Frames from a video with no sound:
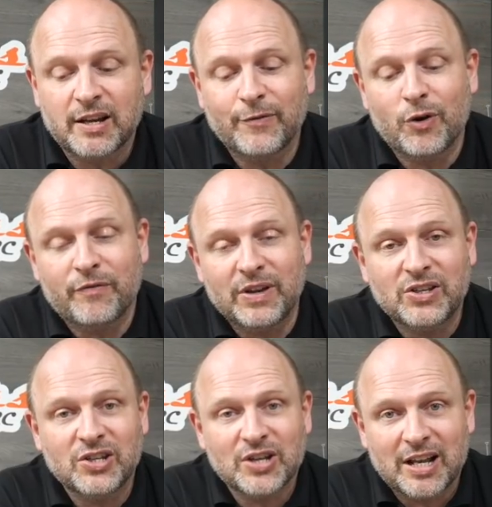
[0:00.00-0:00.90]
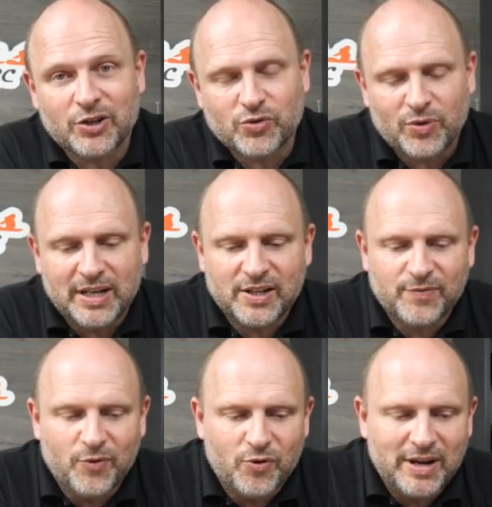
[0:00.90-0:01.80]
I've got vintage electronics
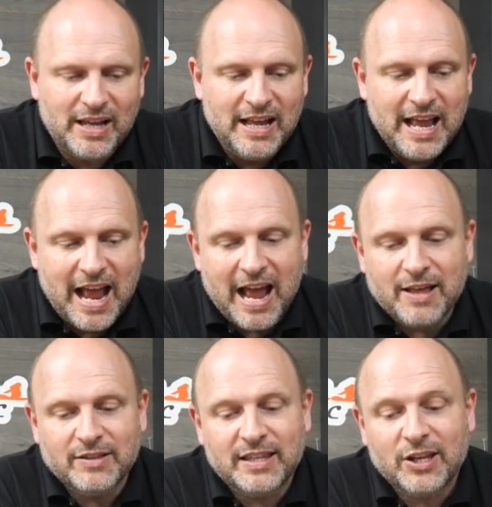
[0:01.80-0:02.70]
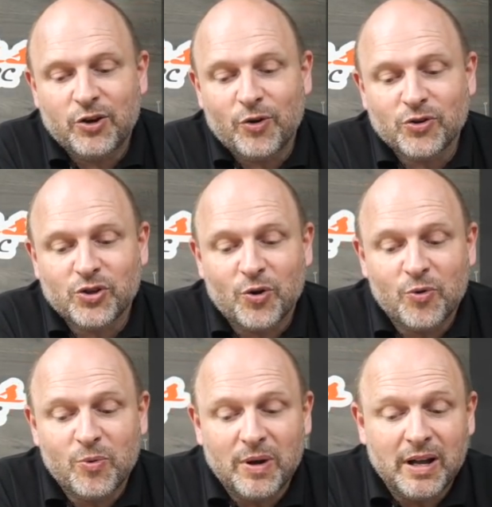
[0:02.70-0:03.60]
for it and the
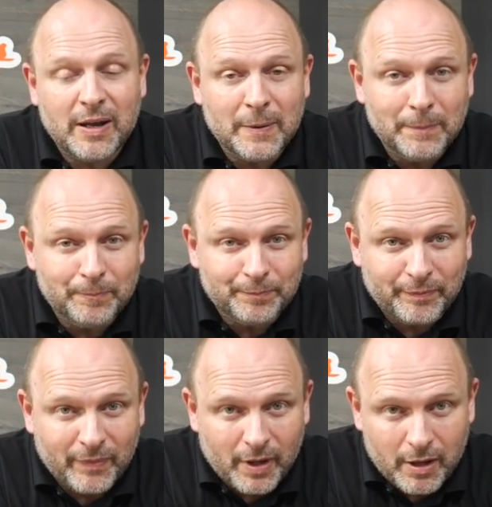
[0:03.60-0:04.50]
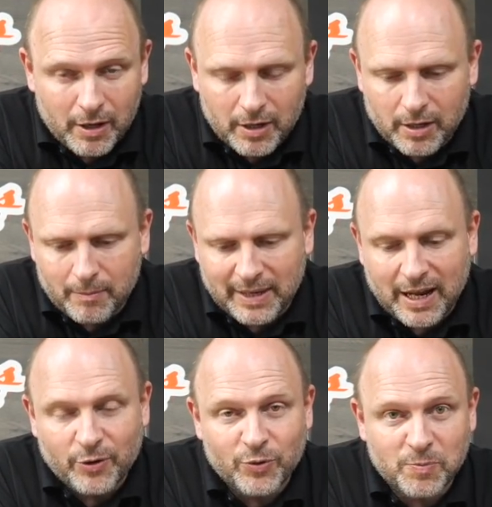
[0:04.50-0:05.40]
Kyosho um, Uh,
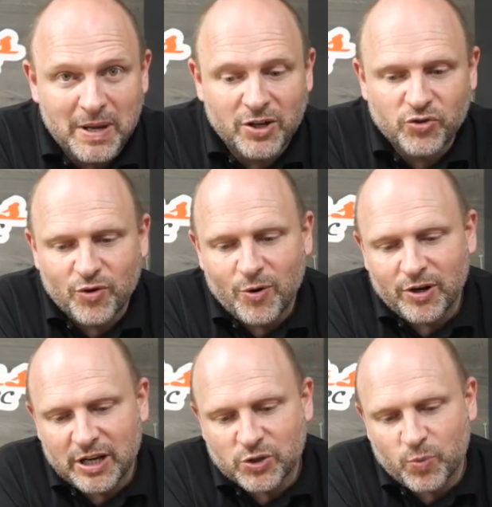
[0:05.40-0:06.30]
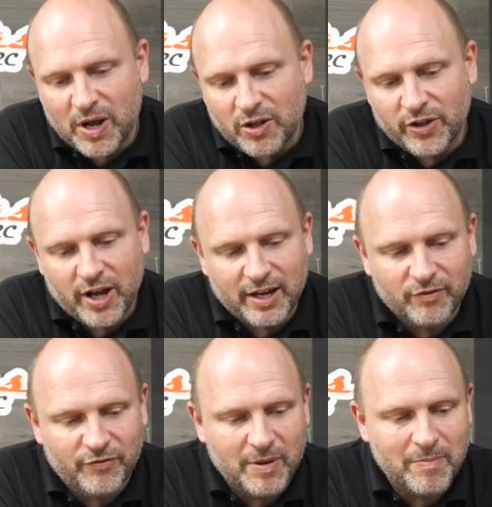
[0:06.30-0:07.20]
mechanical speed controller as well that I
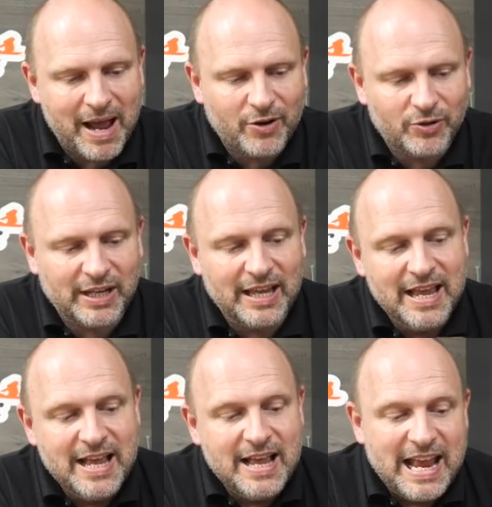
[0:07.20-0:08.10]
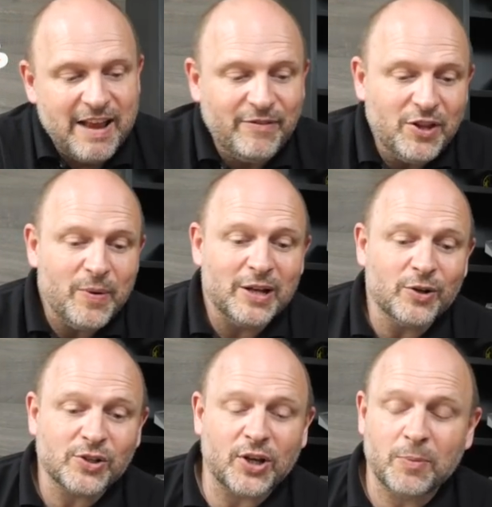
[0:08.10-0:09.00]
can fit back on it. Even though it
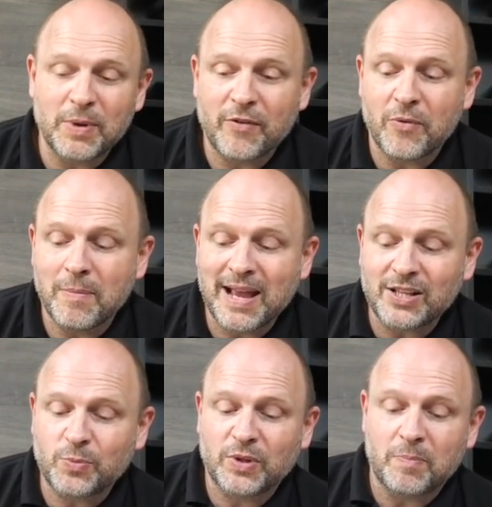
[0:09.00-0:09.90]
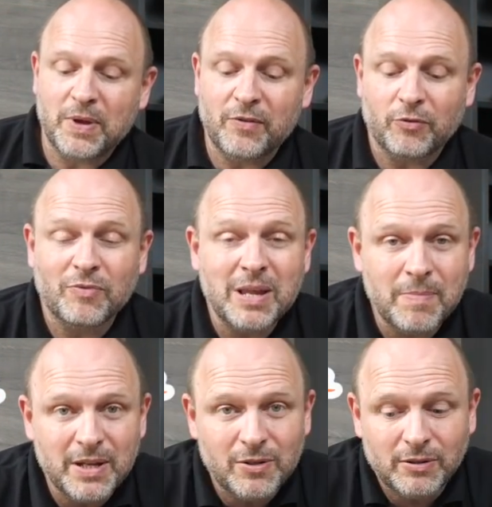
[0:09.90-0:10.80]
looks like a bit of a mess with a bit of a
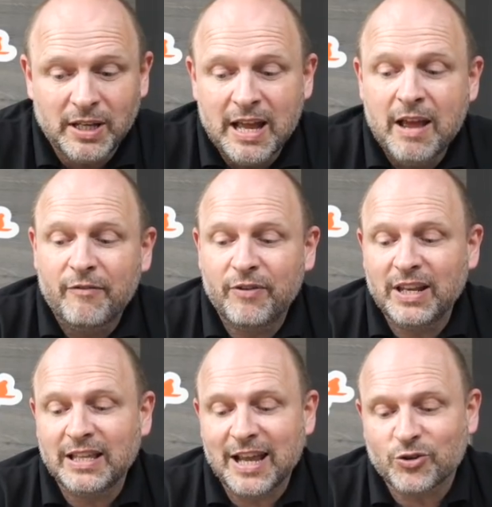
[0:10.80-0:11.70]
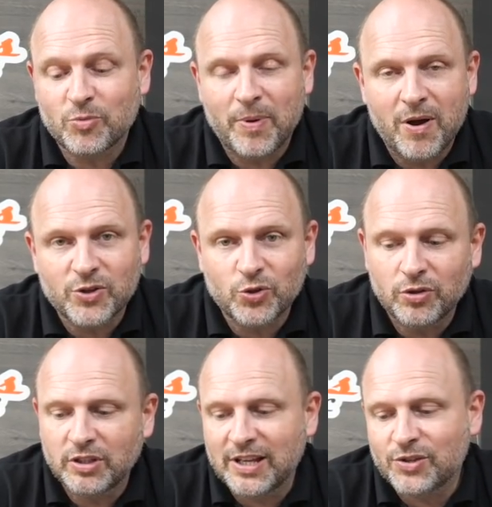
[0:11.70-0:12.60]
rebuild, fitting the extra parts
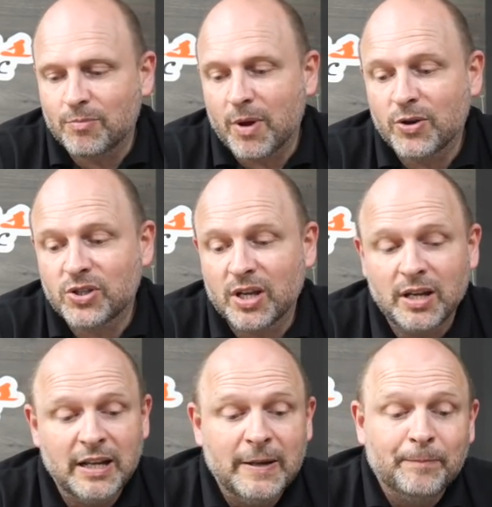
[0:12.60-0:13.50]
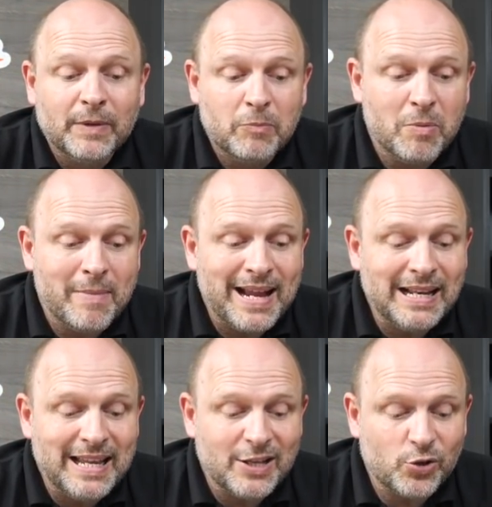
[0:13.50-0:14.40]
on, a decent motor, but
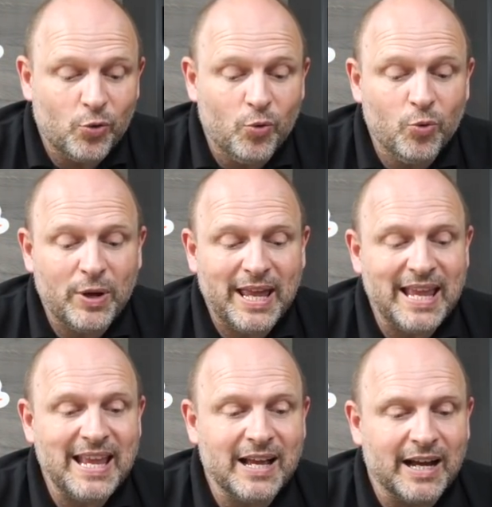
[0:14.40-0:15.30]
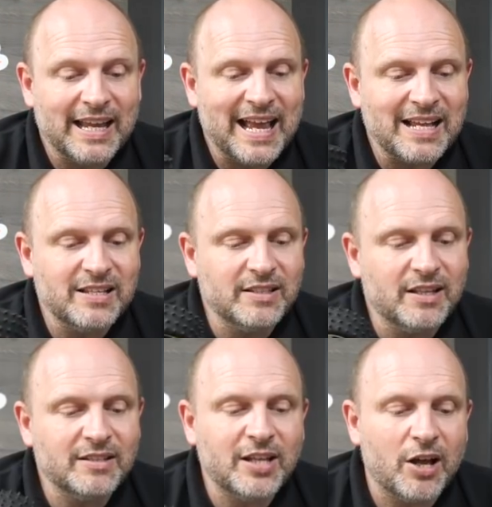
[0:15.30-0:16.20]
mainly it's all here. It hasn't
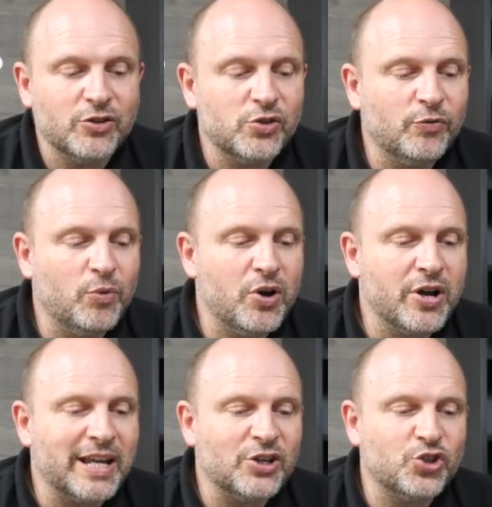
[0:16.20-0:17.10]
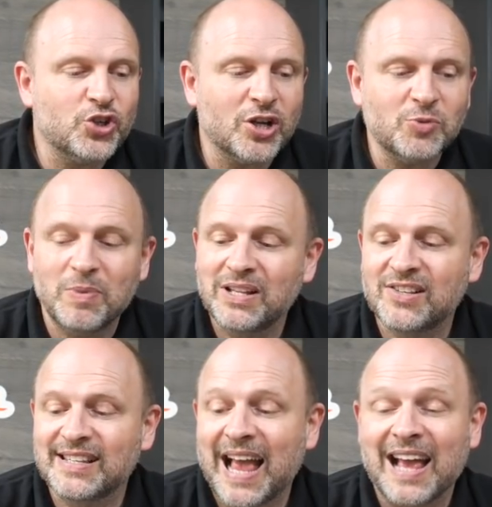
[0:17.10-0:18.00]
done tons of work, it's just been
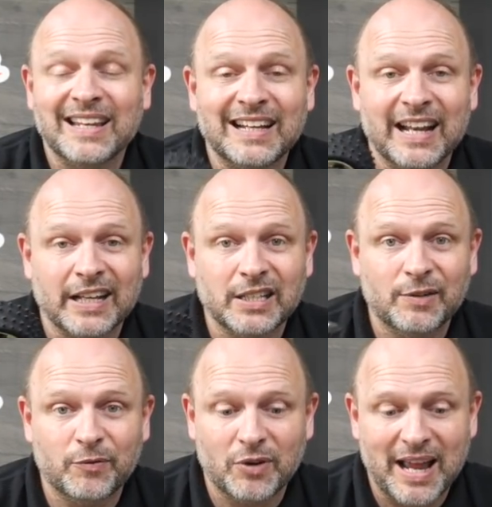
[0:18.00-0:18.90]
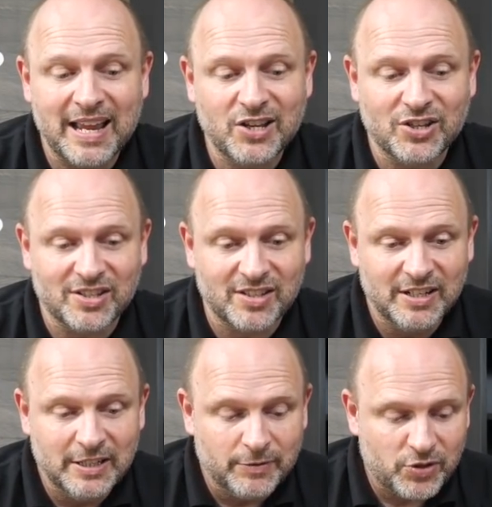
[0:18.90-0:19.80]
sat neglected for ages.
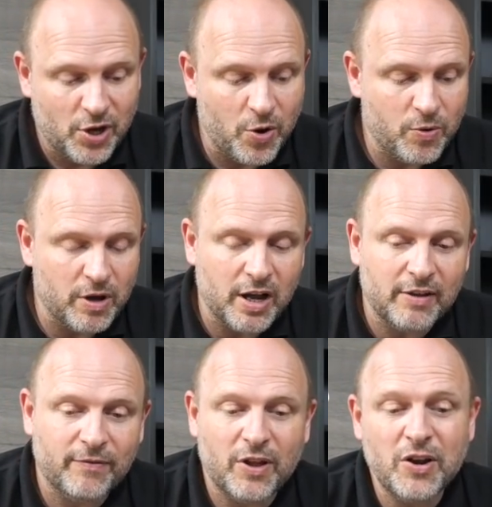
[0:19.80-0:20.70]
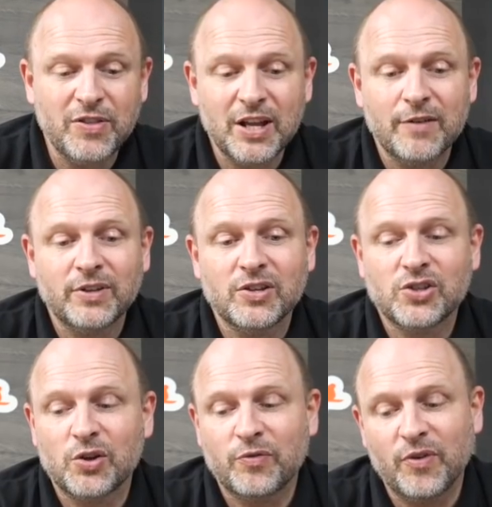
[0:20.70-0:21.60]
So I've only thing I've done
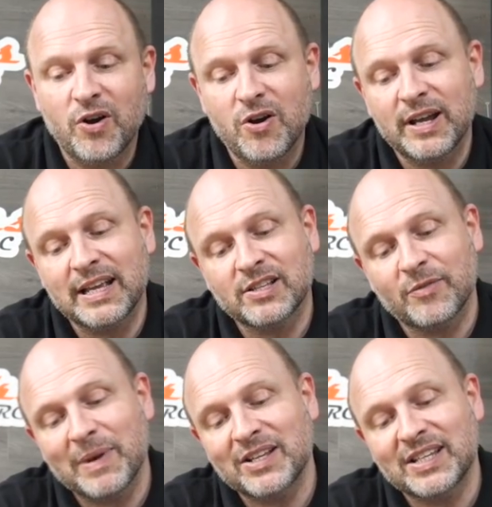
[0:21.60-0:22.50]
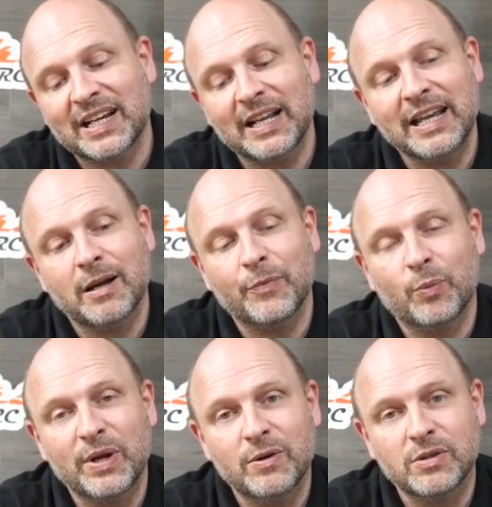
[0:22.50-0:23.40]
so far is I've managed to clean up the
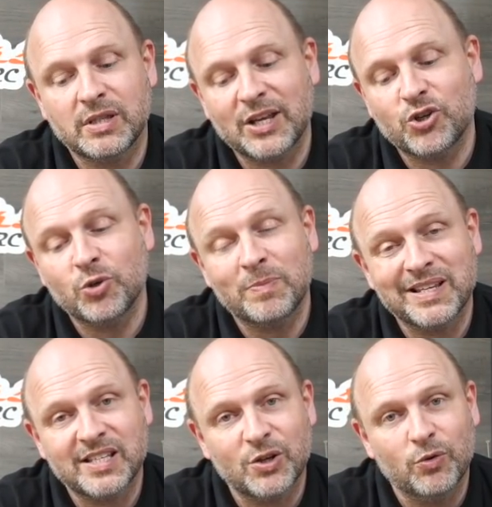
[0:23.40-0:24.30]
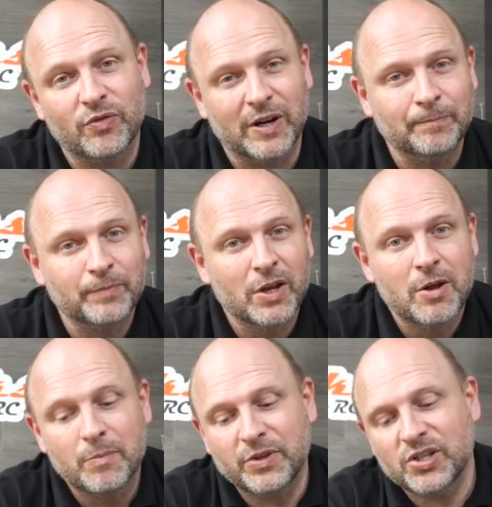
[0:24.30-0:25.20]
wheels. They should be silver,
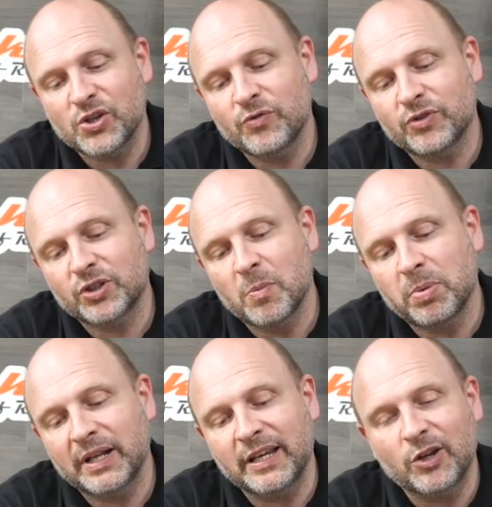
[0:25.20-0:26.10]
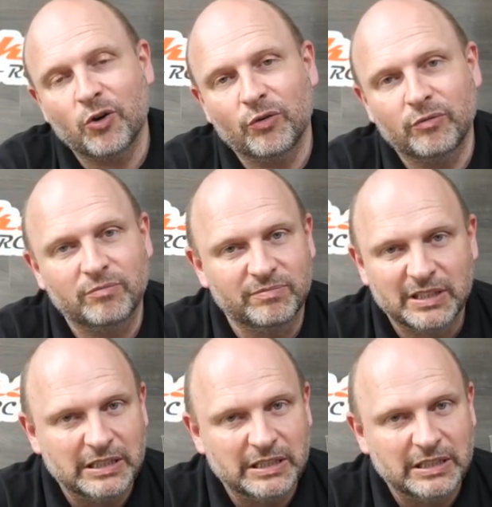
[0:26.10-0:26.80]
but the silver had completely gone.